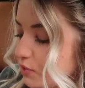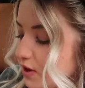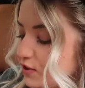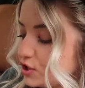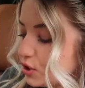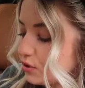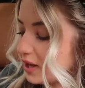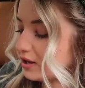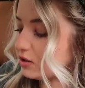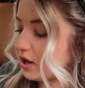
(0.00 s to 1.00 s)
If you don't
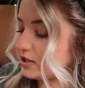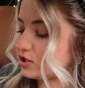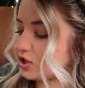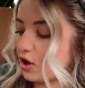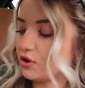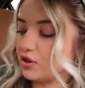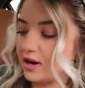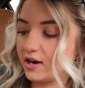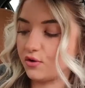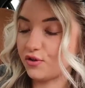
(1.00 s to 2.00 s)
like a lot of salt, then
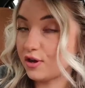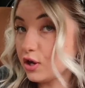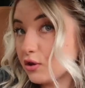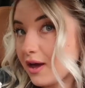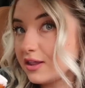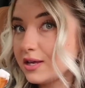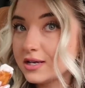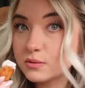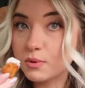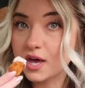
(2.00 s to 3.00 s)
I don't think you'd like
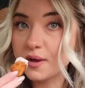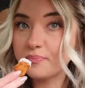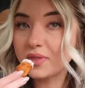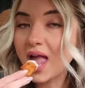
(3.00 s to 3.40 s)
these, but